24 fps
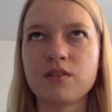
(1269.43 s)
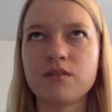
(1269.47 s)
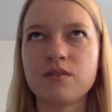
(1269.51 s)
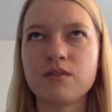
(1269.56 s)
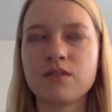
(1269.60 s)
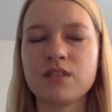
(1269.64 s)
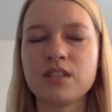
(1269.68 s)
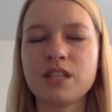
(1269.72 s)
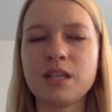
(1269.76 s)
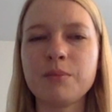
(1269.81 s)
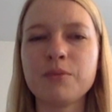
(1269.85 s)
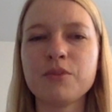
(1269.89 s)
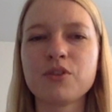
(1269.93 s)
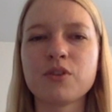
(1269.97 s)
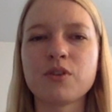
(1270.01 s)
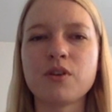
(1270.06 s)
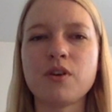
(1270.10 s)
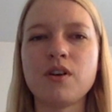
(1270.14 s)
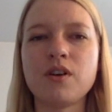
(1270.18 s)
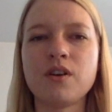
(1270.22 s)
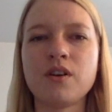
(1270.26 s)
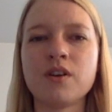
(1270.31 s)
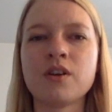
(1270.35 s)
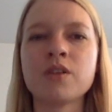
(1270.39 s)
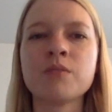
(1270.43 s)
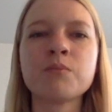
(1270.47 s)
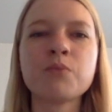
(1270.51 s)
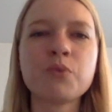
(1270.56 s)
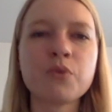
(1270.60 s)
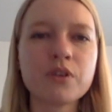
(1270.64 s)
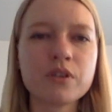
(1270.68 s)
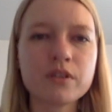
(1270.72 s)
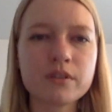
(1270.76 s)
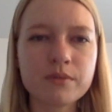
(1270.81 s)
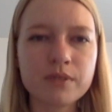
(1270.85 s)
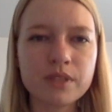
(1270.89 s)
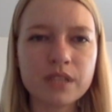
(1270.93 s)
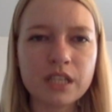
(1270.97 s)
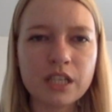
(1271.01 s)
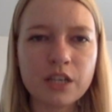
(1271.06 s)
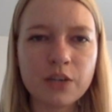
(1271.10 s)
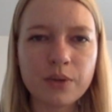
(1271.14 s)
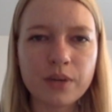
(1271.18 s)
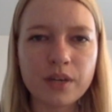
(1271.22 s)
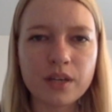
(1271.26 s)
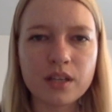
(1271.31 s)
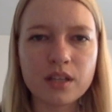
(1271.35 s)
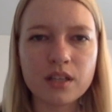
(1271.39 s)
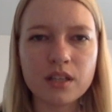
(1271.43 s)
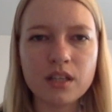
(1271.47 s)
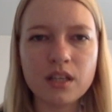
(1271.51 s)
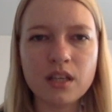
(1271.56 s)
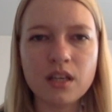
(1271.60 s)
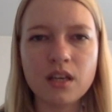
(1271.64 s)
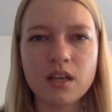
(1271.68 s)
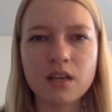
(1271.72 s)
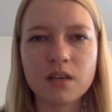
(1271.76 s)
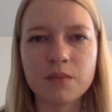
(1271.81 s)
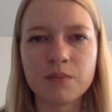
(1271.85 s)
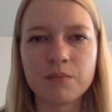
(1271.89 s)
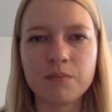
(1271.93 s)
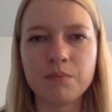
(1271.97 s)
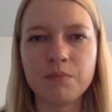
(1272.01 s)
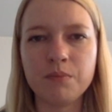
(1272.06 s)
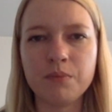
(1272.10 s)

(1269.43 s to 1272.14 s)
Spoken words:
she's able to onboard really quickly and